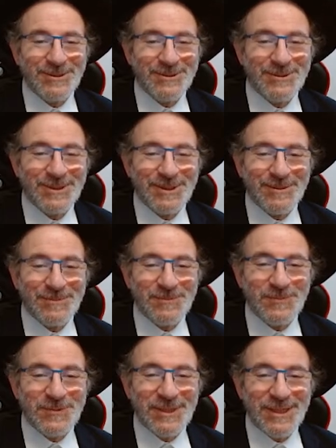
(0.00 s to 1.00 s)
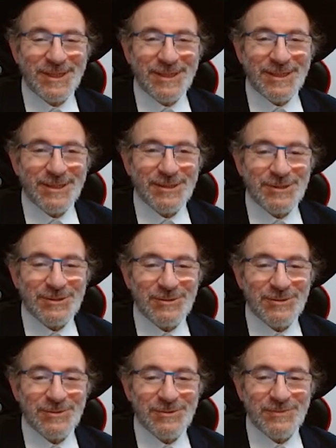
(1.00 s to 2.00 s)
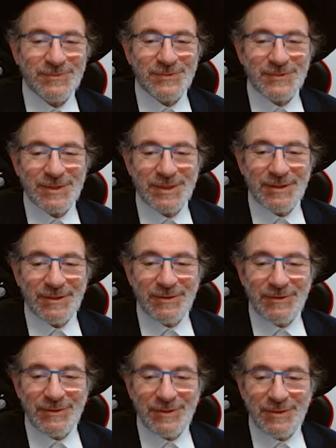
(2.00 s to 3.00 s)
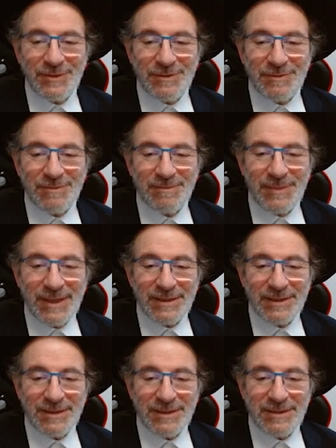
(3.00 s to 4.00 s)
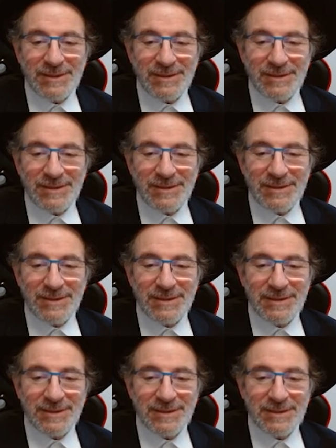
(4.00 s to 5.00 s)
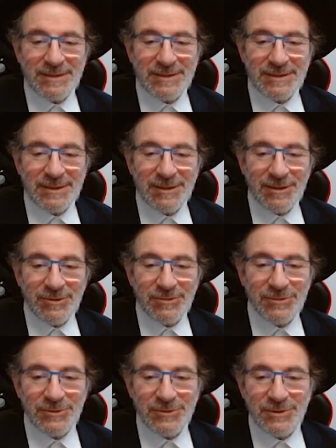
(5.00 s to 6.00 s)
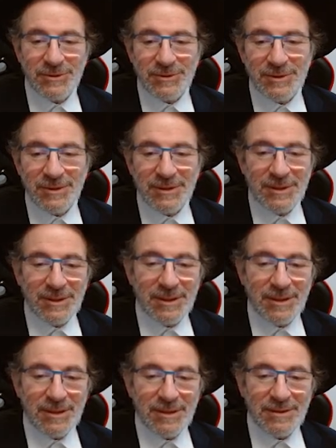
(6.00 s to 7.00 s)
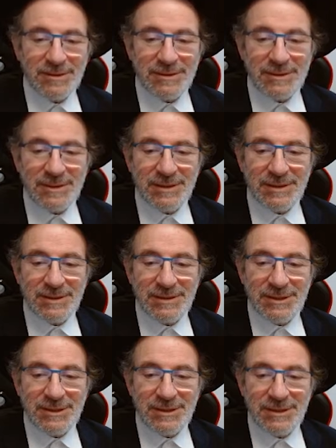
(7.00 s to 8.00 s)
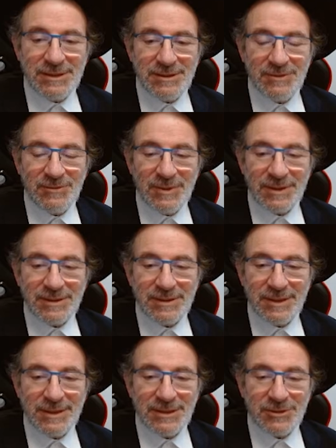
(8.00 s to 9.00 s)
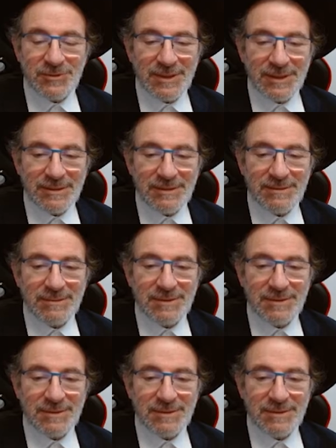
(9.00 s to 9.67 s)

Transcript: Okay. So the black king is closed on G1 H1.